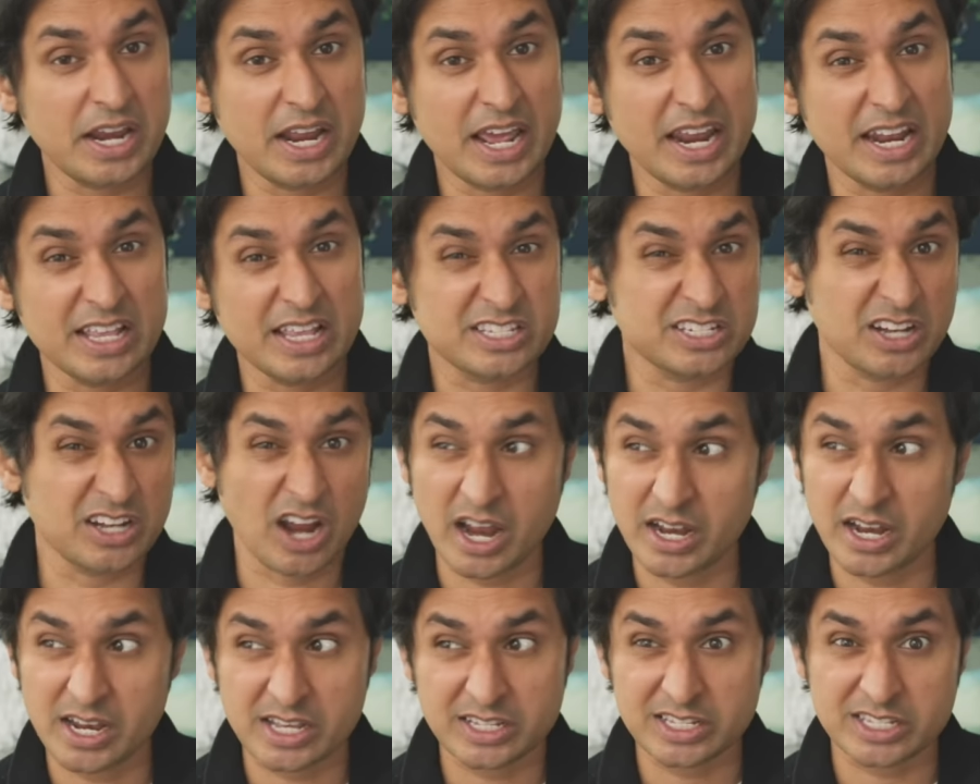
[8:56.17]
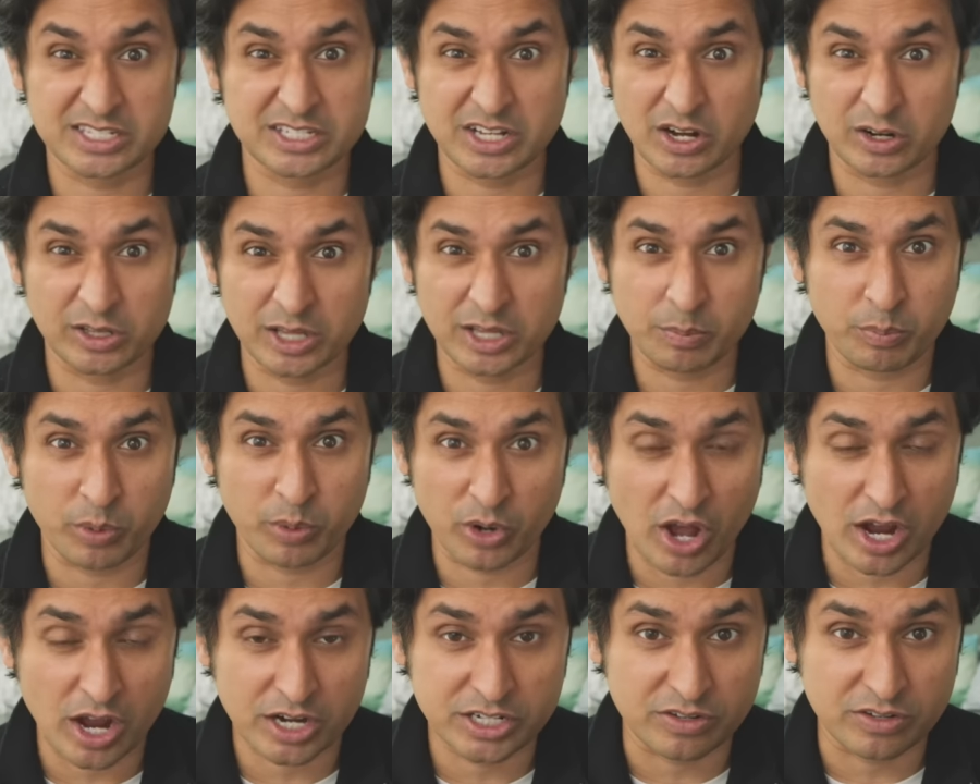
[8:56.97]
And it's not necessarily
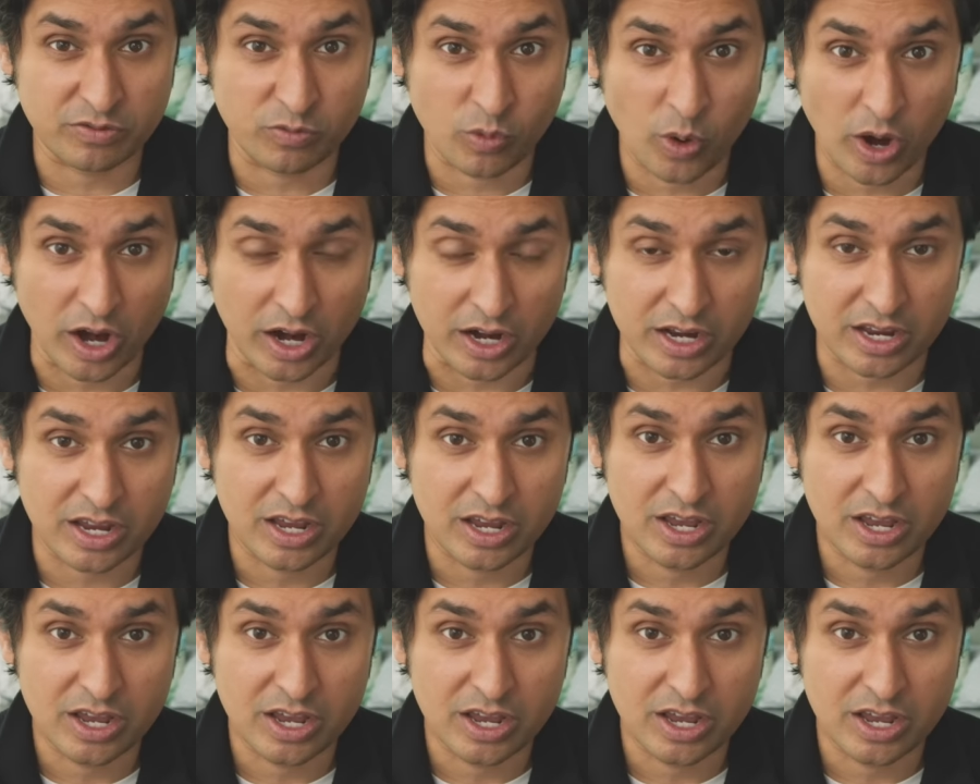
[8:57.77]
productive work.